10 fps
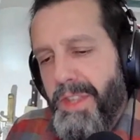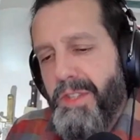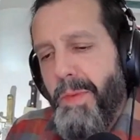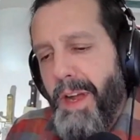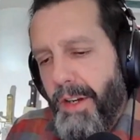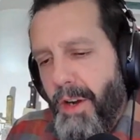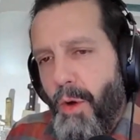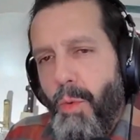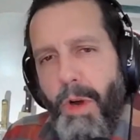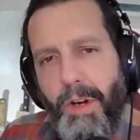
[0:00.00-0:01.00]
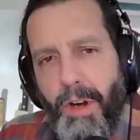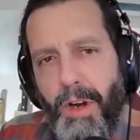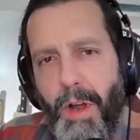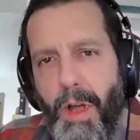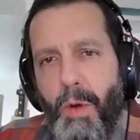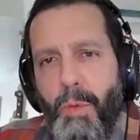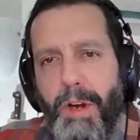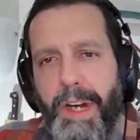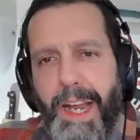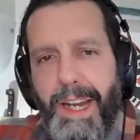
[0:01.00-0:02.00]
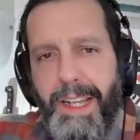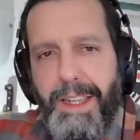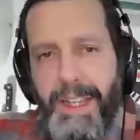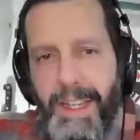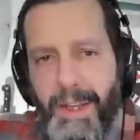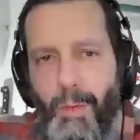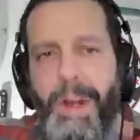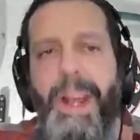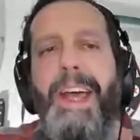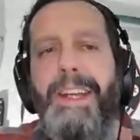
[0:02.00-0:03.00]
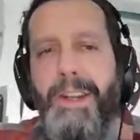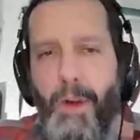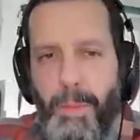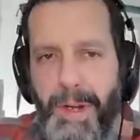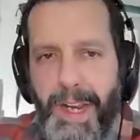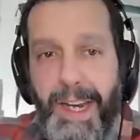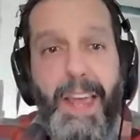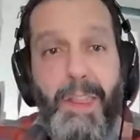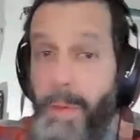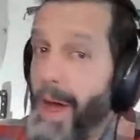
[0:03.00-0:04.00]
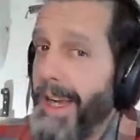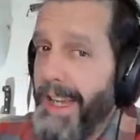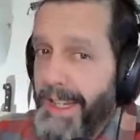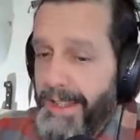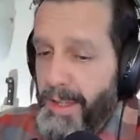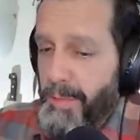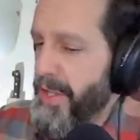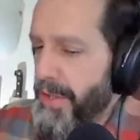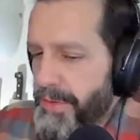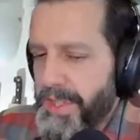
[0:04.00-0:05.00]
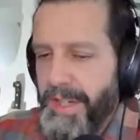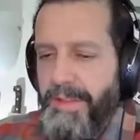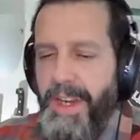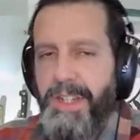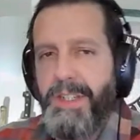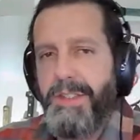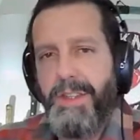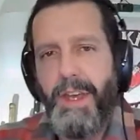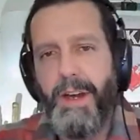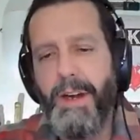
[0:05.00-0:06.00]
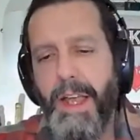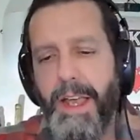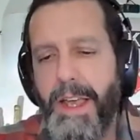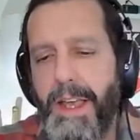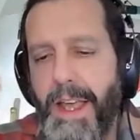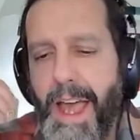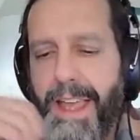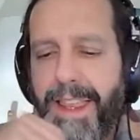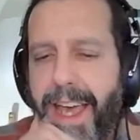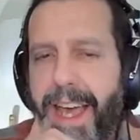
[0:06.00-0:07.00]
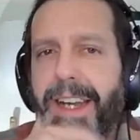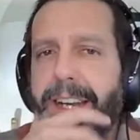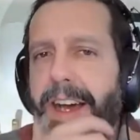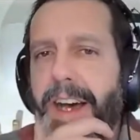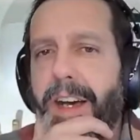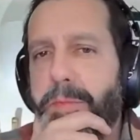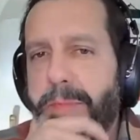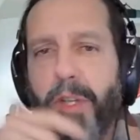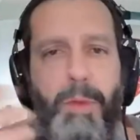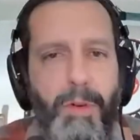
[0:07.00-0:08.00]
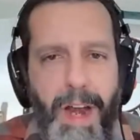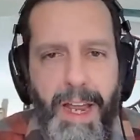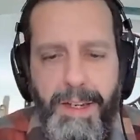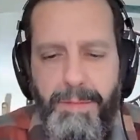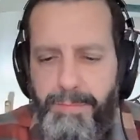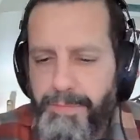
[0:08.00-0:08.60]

the Spyderco worker, we're getting the one handed opening and the pocket clip, huge mm-hmm. innovations there. And then uh, Bill Moran.